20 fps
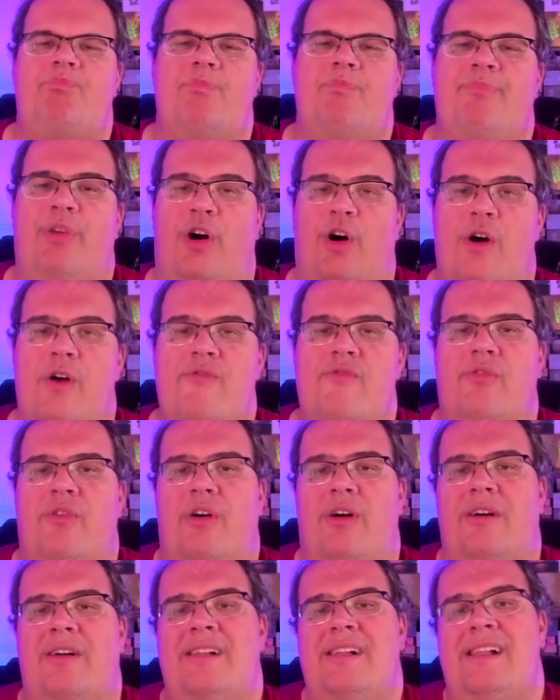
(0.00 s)
But
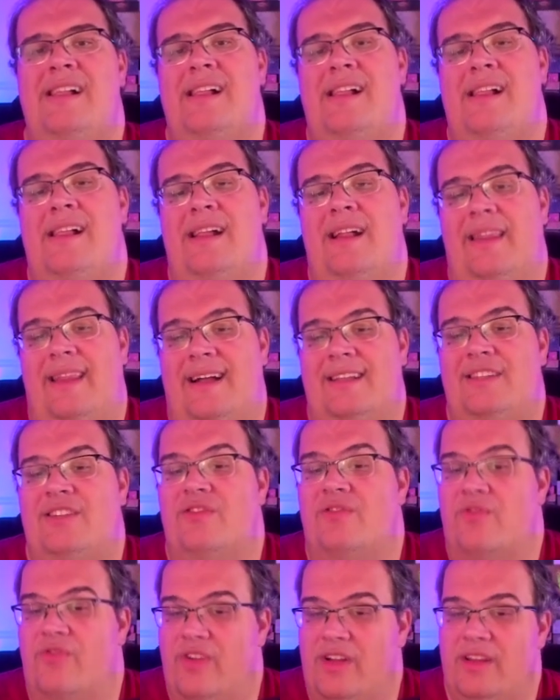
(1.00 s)
overall, that's a
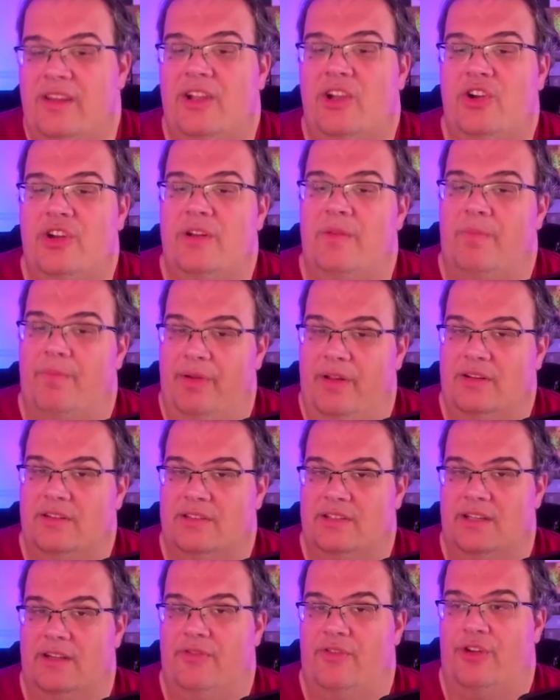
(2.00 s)
really good
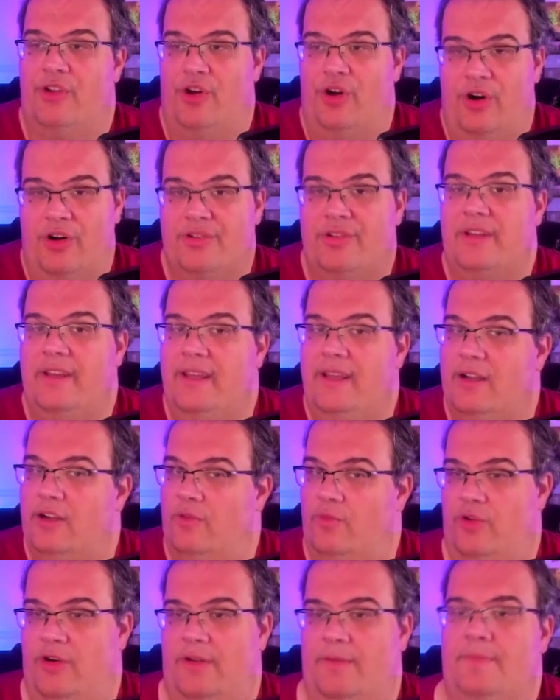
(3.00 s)
ability for an alter ego
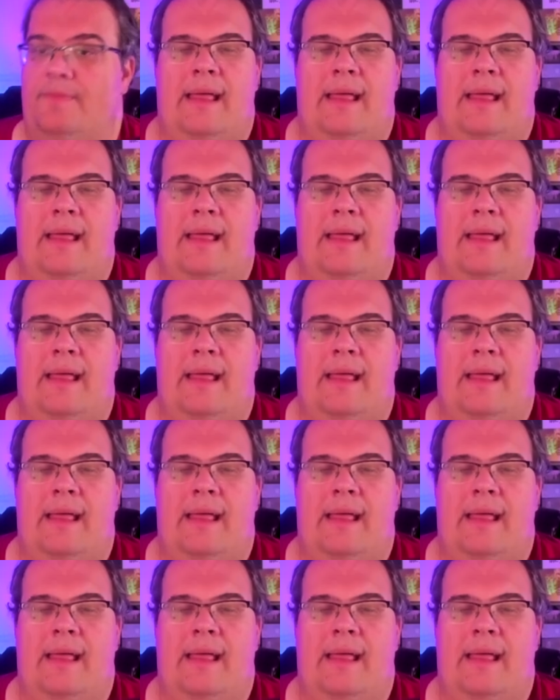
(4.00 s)
one.